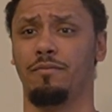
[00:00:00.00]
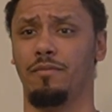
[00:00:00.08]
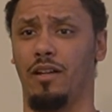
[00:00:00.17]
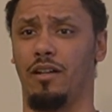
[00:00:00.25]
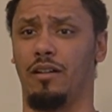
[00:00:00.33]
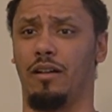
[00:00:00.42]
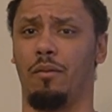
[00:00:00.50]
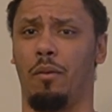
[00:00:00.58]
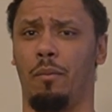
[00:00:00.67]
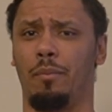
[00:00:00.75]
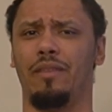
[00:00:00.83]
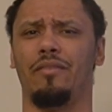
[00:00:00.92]

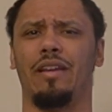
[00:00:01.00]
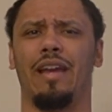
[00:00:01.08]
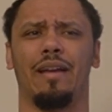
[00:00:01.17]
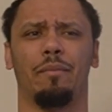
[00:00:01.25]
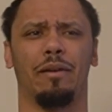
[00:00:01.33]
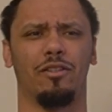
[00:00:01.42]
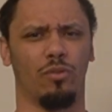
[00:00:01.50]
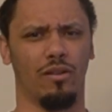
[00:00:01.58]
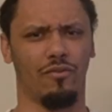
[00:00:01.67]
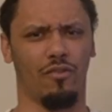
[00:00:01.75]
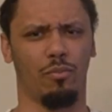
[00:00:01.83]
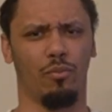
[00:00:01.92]
I believe they had about
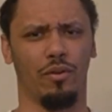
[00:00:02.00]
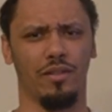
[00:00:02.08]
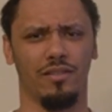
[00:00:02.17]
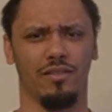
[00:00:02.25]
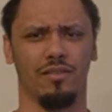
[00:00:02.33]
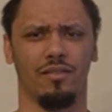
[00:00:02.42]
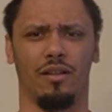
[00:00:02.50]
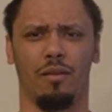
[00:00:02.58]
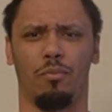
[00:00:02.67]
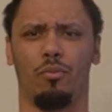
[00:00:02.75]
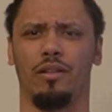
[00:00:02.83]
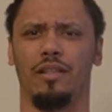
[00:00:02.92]
24 points, a
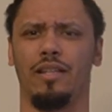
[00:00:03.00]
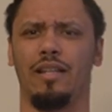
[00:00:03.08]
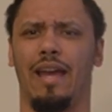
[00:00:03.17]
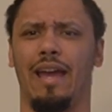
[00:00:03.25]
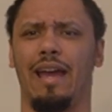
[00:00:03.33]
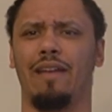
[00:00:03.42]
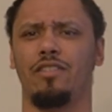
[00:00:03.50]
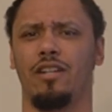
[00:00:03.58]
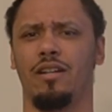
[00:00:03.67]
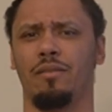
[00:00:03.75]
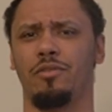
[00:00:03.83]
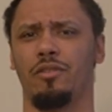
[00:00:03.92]
point lead at
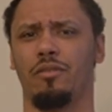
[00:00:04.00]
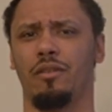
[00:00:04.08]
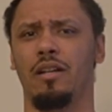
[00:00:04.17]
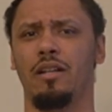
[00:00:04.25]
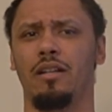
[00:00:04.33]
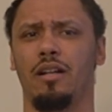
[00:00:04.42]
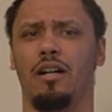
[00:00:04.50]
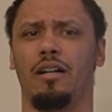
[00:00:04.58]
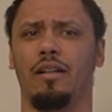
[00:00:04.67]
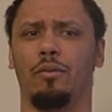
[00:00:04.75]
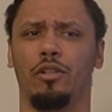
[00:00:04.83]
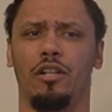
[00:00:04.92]
halftime. So
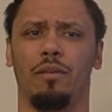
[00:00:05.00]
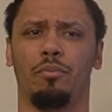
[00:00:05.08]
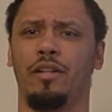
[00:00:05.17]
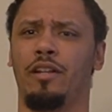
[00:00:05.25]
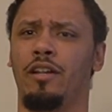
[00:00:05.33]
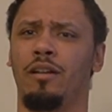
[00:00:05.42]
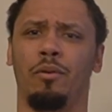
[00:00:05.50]
they were looking pretty good.